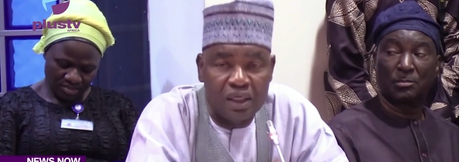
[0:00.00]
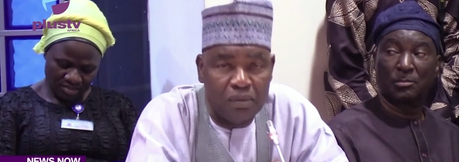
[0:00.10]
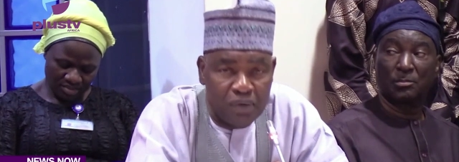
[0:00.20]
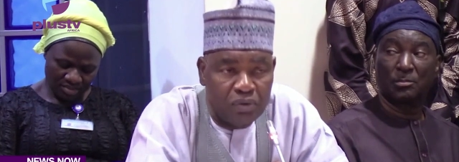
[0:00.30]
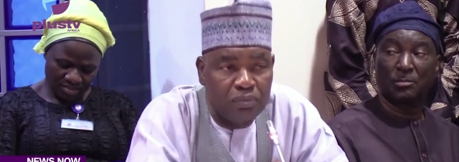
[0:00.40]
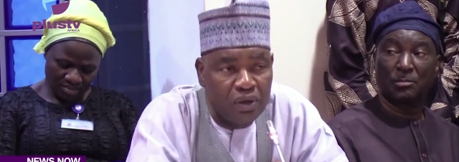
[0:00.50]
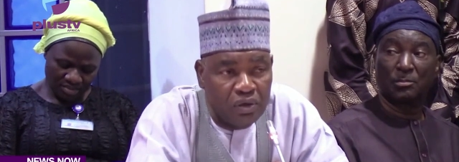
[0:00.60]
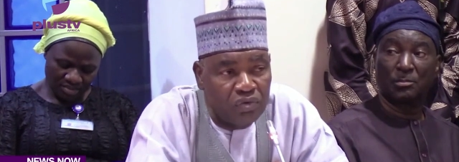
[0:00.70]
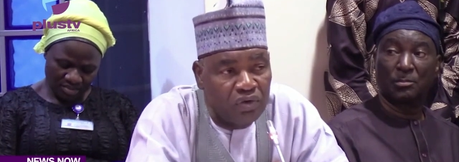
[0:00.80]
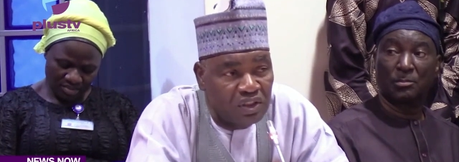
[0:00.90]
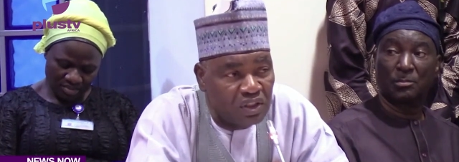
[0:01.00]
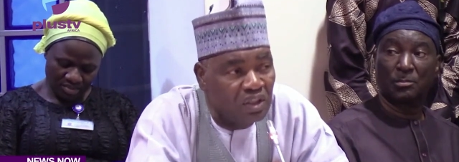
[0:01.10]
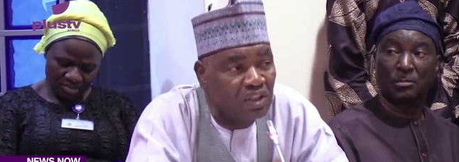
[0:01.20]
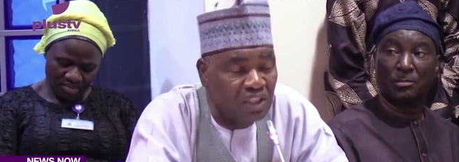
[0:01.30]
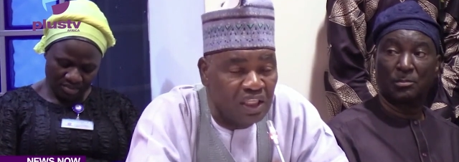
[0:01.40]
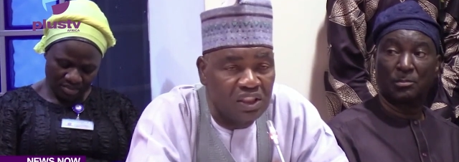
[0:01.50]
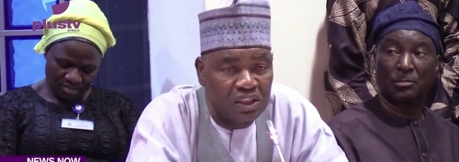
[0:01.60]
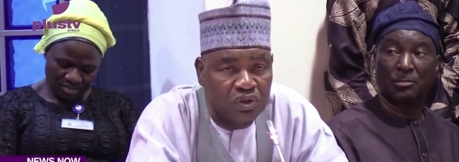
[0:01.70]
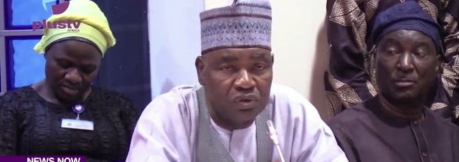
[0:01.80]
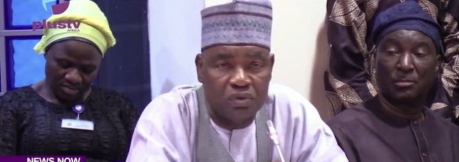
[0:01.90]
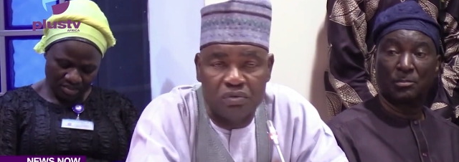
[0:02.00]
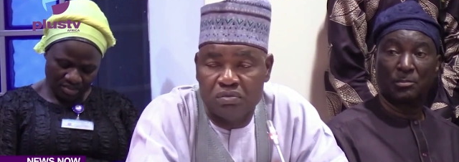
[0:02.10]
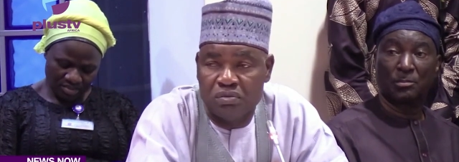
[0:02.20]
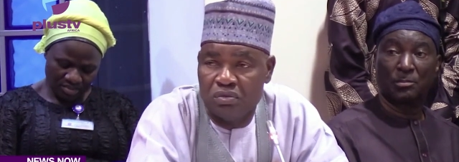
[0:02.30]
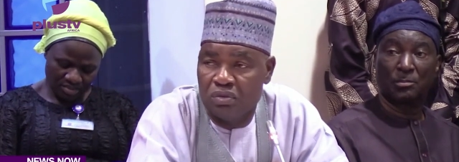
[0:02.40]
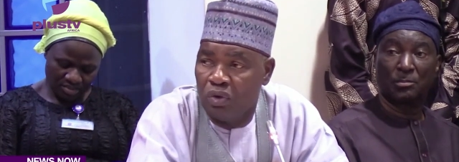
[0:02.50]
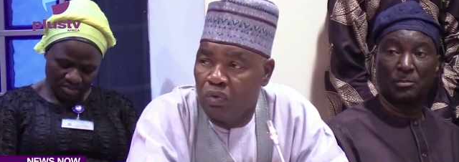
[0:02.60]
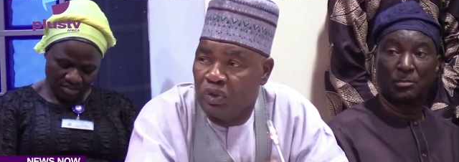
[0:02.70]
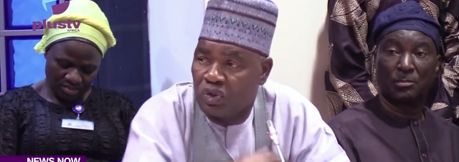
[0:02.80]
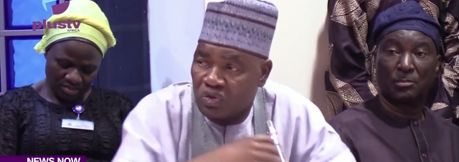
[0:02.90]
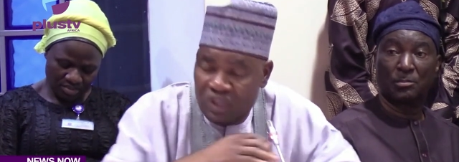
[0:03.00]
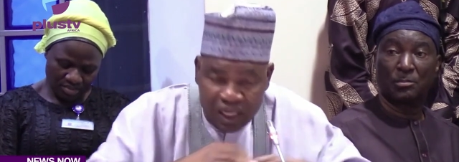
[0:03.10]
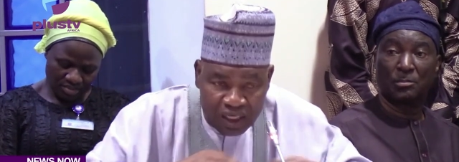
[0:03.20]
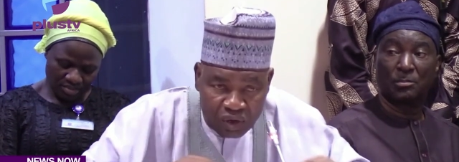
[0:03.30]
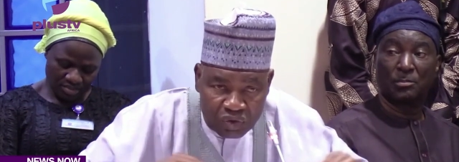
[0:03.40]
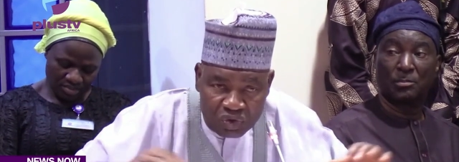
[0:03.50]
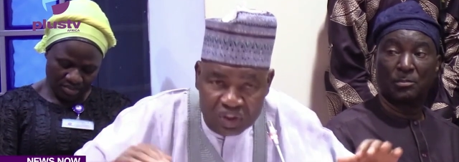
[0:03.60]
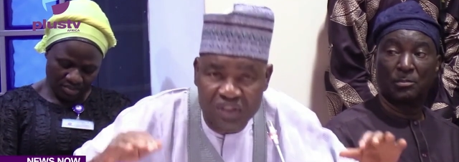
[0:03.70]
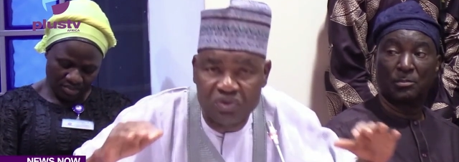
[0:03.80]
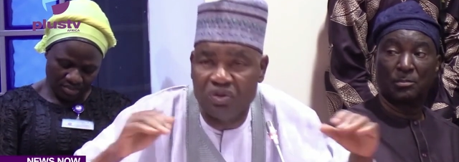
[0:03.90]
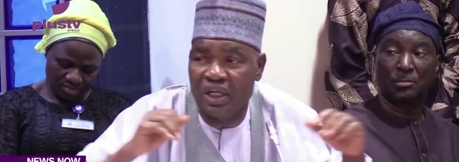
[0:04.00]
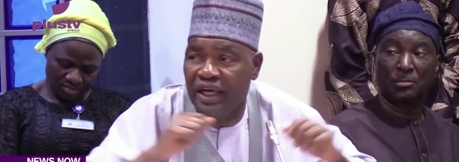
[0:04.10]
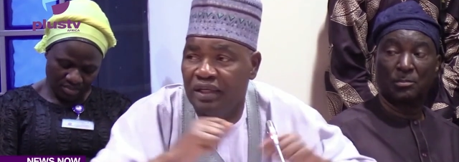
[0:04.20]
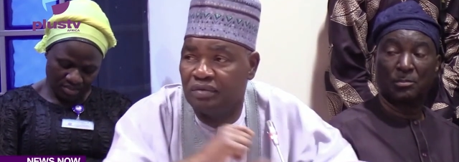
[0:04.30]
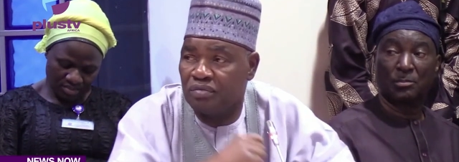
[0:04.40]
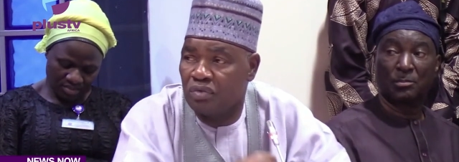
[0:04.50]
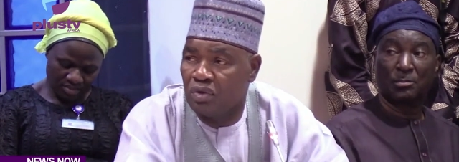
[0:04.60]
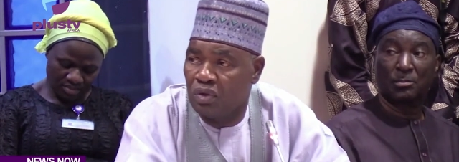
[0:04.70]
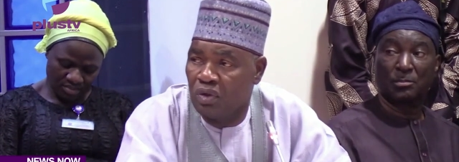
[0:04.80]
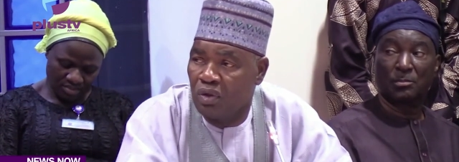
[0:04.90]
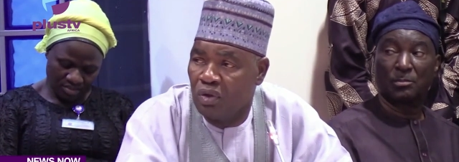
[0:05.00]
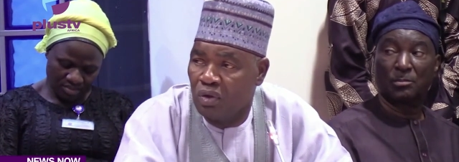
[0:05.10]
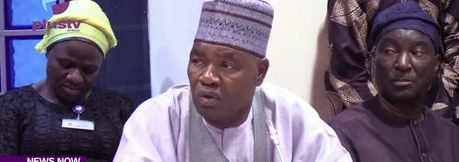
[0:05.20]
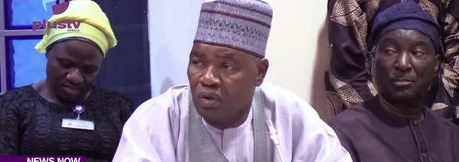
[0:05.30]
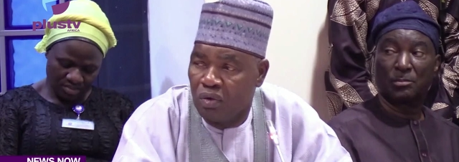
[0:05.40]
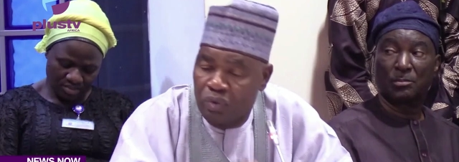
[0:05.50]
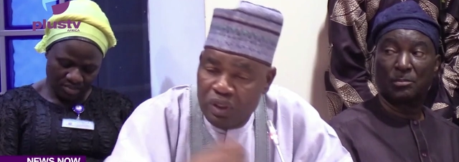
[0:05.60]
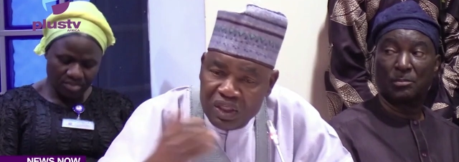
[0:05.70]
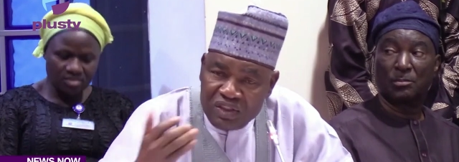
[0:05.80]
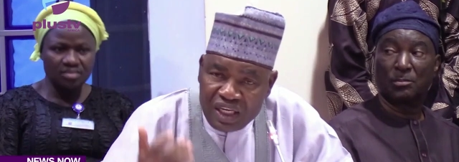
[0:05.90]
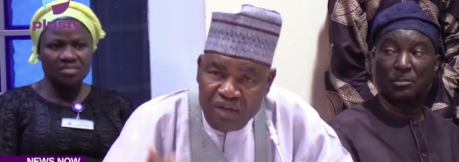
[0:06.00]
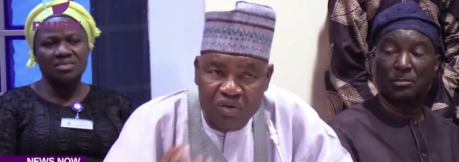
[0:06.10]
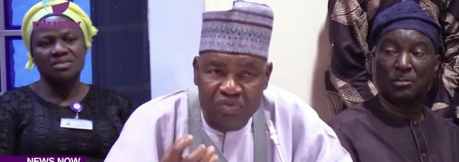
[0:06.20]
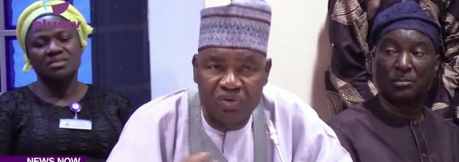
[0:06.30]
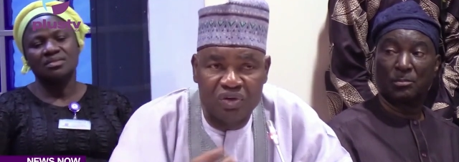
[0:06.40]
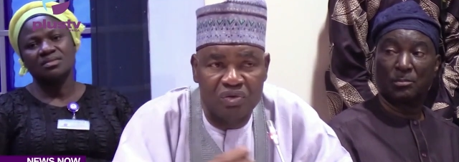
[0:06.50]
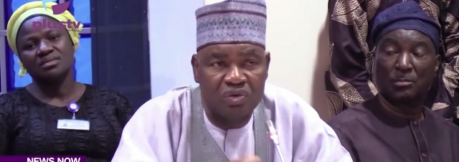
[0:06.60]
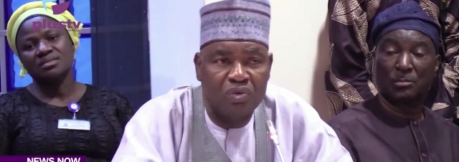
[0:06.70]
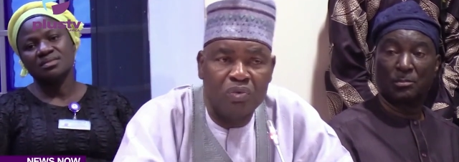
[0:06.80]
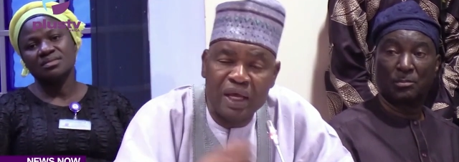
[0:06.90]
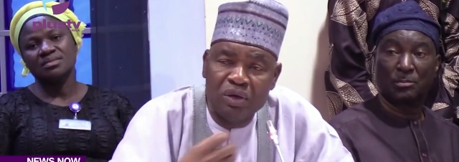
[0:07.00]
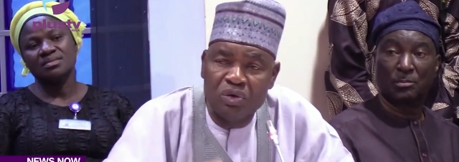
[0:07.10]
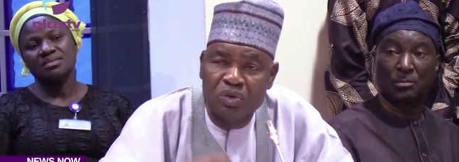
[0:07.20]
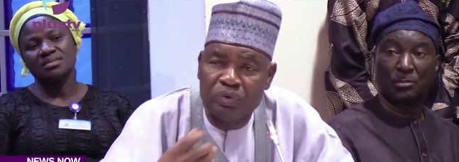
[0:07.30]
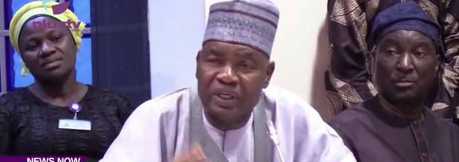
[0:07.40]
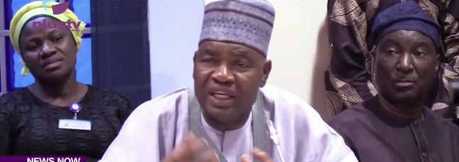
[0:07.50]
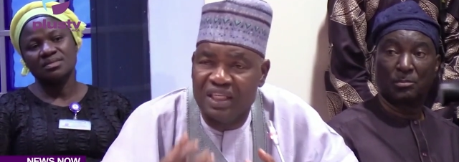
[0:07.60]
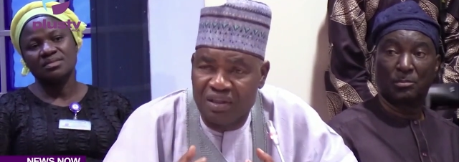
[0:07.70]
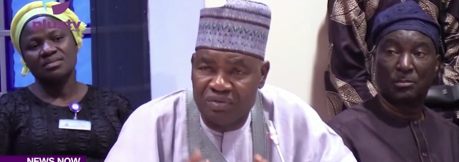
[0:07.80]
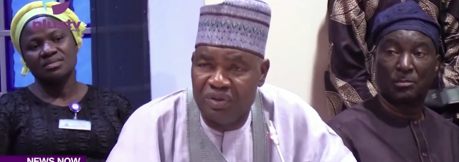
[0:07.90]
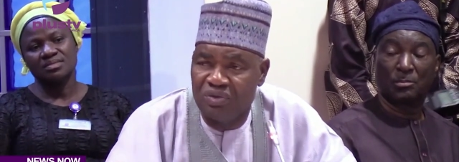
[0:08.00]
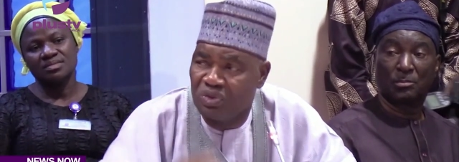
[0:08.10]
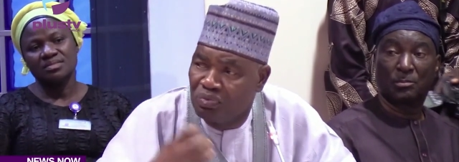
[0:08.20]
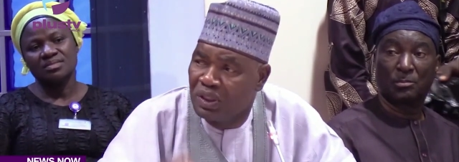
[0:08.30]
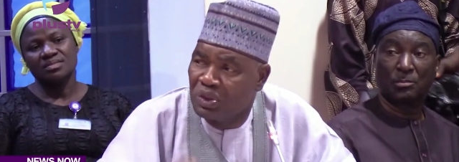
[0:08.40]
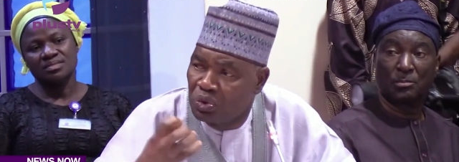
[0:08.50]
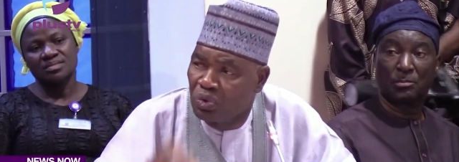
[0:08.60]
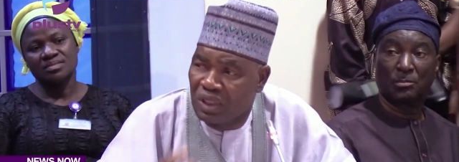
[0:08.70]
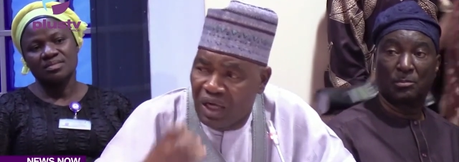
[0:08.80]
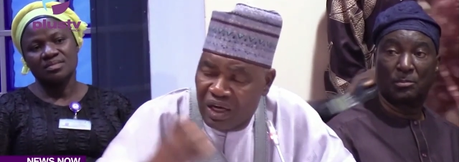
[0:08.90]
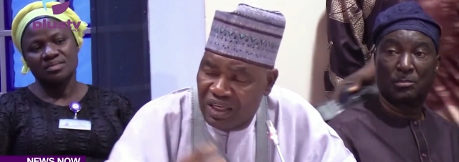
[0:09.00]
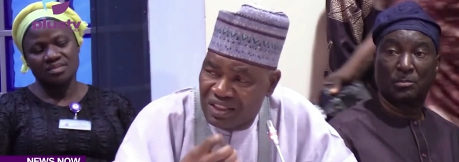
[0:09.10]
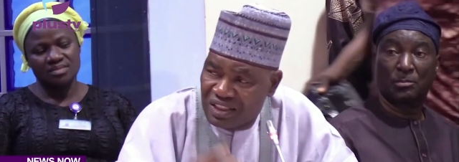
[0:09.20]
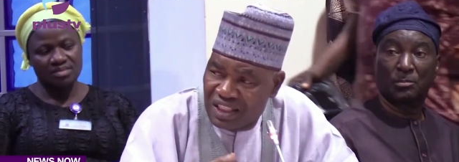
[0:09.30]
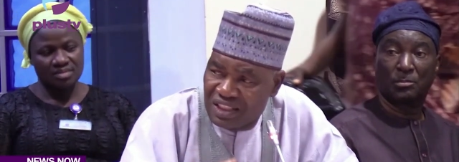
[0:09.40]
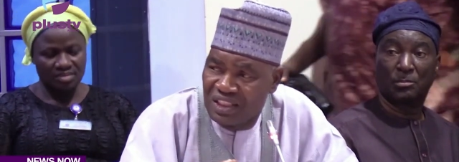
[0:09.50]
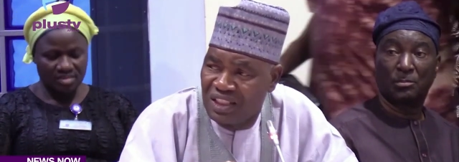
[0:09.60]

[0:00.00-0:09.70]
Speaker 1: the Ahmadu Bello University Research Institute. We just allow those things to die. With this kind of fund, why don't we intervene to make sure that our research